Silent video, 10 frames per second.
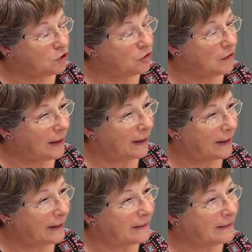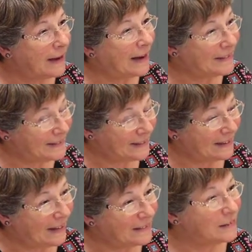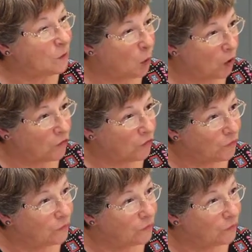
July 1881.